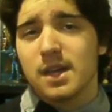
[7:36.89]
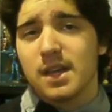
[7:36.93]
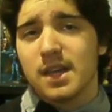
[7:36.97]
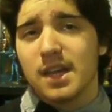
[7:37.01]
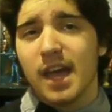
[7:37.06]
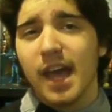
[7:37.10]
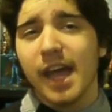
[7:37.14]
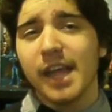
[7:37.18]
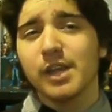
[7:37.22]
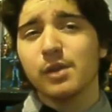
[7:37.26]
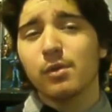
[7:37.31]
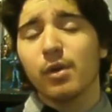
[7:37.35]

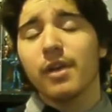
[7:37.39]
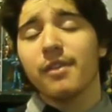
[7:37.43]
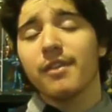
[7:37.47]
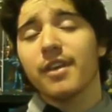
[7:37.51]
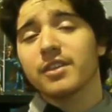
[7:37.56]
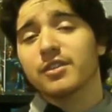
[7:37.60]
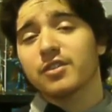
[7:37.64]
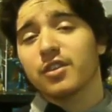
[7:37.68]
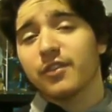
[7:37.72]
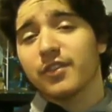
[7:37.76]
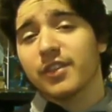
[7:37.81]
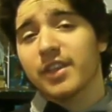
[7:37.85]
Anyway,
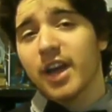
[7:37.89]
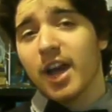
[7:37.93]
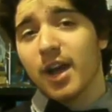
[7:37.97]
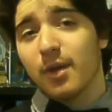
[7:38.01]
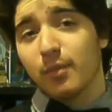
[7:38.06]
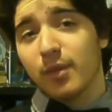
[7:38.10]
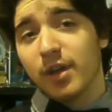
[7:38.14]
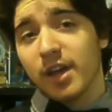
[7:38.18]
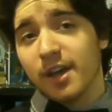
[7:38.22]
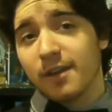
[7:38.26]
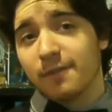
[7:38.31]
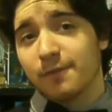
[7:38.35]
that's all the time
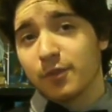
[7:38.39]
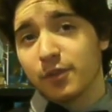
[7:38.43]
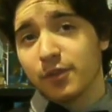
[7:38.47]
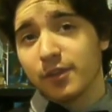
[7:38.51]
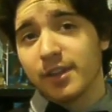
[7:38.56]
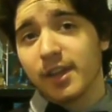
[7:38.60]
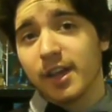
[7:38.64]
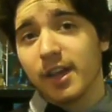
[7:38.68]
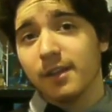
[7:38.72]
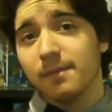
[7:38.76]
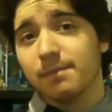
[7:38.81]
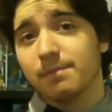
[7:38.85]
we have for
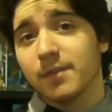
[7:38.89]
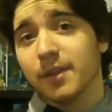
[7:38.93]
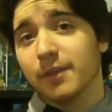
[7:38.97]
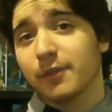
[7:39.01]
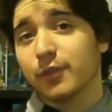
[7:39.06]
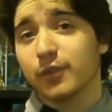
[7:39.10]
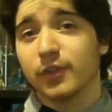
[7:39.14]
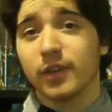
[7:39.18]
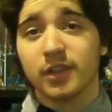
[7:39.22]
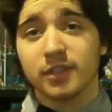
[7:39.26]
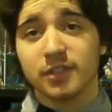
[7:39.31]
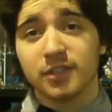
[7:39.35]
today. If
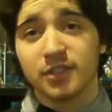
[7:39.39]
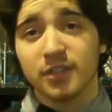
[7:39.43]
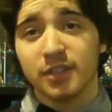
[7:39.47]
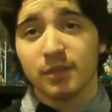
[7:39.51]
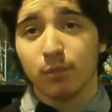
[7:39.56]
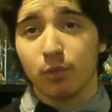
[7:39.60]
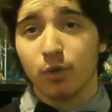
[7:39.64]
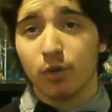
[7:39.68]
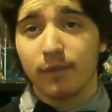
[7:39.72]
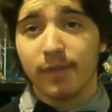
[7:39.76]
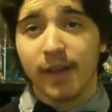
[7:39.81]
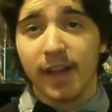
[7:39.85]
you'd like to see
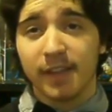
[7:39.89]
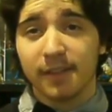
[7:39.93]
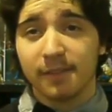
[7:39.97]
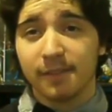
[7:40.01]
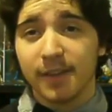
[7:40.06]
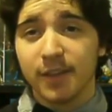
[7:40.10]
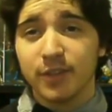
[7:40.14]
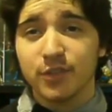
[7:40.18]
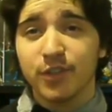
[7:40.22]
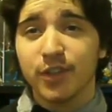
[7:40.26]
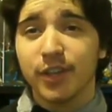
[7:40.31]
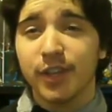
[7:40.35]
more of How to
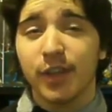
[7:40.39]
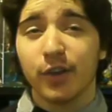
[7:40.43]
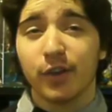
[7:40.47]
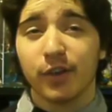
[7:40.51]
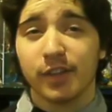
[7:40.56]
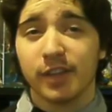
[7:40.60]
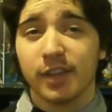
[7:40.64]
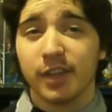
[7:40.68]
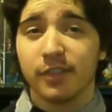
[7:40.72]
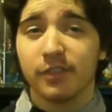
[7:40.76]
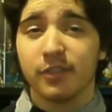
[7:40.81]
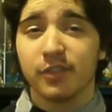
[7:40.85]
Fix It, you can
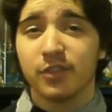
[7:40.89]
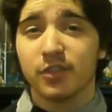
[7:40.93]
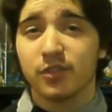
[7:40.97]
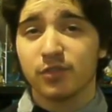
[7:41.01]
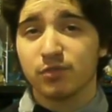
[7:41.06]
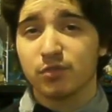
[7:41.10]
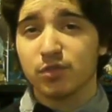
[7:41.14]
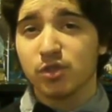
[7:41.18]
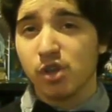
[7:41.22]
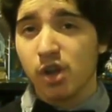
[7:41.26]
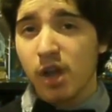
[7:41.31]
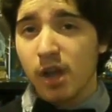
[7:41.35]
hit the
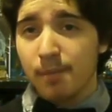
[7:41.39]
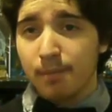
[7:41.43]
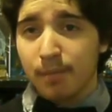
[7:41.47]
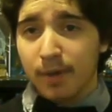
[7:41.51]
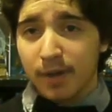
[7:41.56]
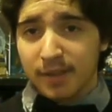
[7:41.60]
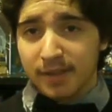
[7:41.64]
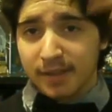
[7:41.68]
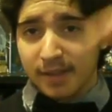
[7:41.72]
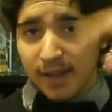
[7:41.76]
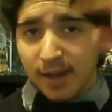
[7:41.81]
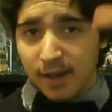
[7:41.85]
subscribe
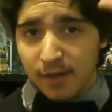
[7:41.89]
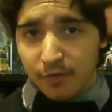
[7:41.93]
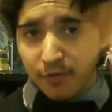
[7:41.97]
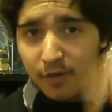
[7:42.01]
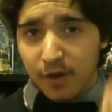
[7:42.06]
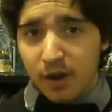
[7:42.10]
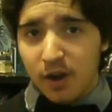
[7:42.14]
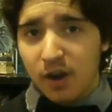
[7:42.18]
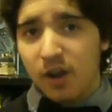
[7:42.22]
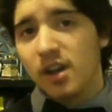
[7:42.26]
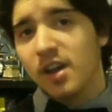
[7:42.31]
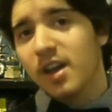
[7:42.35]
button down
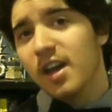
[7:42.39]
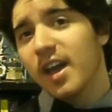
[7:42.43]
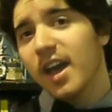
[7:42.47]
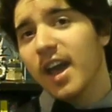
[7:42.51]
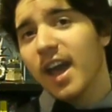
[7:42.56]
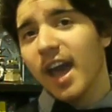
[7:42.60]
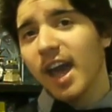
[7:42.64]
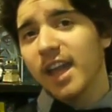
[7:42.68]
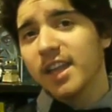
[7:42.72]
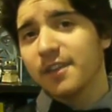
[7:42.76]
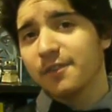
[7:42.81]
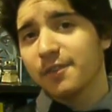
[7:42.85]
there.
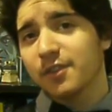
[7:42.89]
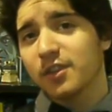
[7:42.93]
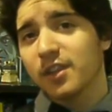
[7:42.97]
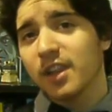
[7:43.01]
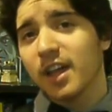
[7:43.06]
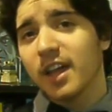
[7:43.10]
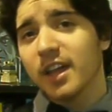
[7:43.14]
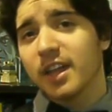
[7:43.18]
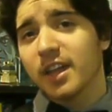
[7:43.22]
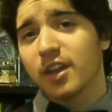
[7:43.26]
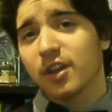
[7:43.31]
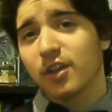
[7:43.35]
And if you'd
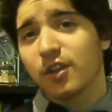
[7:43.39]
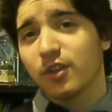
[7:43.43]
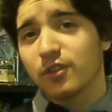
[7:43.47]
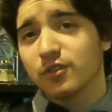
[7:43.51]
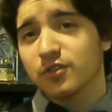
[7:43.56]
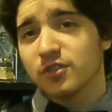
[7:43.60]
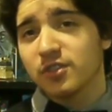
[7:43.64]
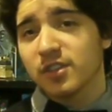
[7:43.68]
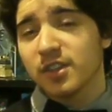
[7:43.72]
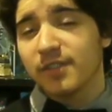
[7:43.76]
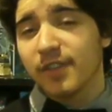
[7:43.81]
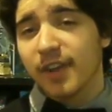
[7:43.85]
like, you can
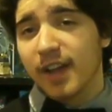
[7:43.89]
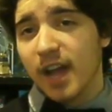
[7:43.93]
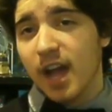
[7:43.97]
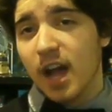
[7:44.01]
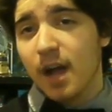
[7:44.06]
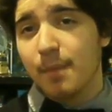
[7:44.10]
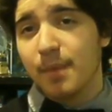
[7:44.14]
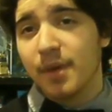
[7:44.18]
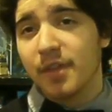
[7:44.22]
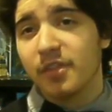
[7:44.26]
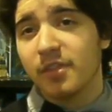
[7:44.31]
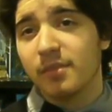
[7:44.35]
also leave a
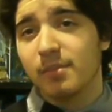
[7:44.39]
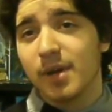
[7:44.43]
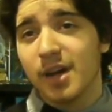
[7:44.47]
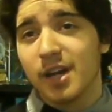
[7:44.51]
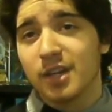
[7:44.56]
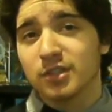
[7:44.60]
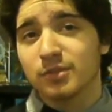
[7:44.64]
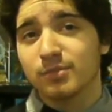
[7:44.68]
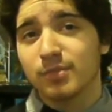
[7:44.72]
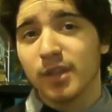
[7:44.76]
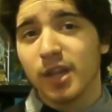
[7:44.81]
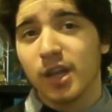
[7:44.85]
comment in the
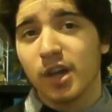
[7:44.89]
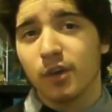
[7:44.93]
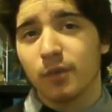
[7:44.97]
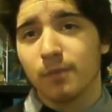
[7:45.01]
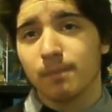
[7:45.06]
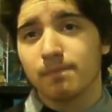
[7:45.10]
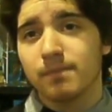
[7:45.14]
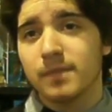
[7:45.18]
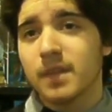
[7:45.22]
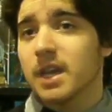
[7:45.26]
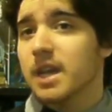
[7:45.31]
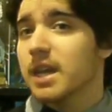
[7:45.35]
box below.
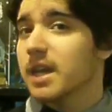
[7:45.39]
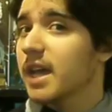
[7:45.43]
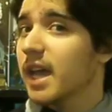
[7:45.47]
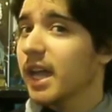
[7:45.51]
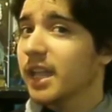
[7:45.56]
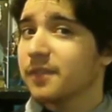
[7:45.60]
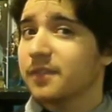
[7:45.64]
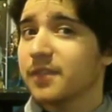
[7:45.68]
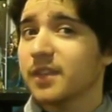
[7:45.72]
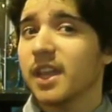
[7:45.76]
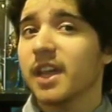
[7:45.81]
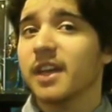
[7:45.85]
And
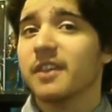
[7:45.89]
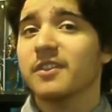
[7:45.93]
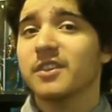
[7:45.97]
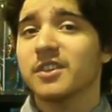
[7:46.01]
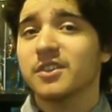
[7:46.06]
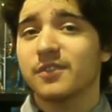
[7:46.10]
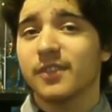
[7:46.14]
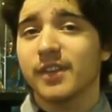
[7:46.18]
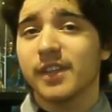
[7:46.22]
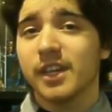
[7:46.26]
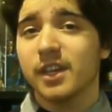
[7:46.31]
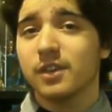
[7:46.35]
if you like this
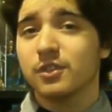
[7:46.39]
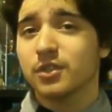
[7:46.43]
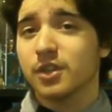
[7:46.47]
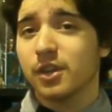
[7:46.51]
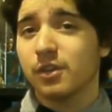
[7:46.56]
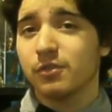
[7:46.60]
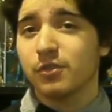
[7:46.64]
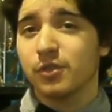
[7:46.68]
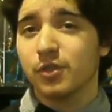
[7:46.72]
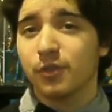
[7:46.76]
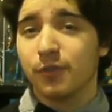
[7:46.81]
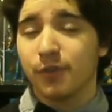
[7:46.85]
video, show
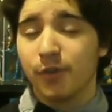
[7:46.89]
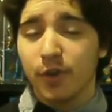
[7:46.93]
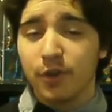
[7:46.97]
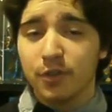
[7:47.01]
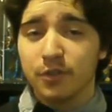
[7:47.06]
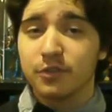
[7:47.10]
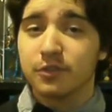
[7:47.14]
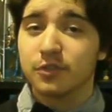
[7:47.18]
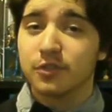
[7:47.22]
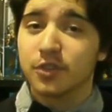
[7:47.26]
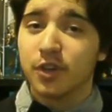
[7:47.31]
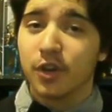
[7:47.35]
it to your
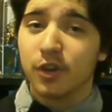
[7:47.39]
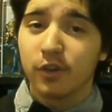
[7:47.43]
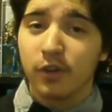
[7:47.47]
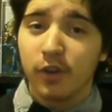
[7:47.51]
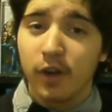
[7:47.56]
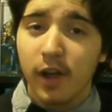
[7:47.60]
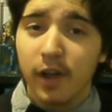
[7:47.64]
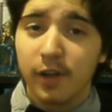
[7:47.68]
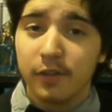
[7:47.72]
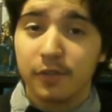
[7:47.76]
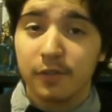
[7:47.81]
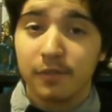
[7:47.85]
friends and share it
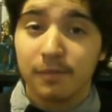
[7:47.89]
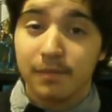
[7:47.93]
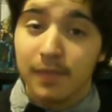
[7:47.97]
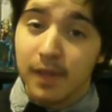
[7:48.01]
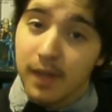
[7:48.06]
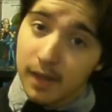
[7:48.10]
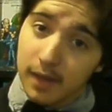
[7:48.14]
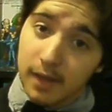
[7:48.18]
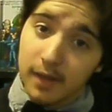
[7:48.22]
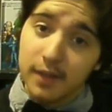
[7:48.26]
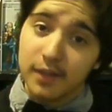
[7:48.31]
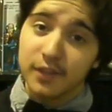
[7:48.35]
around.
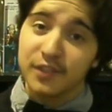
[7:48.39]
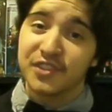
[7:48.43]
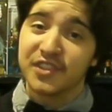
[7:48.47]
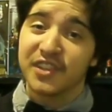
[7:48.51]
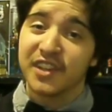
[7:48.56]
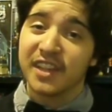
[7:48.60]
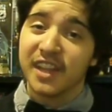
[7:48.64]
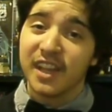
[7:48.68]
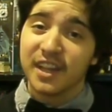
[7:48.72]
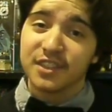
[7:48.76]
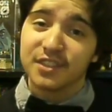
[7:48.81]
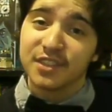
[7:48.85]
See
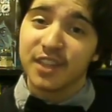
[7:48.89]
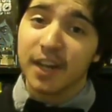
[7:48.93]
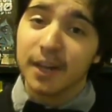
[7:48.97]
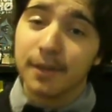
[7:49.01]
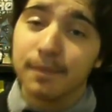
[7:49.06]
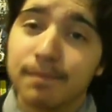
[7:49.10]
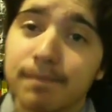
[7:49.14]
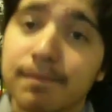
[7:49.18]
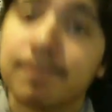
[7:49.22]
you next time.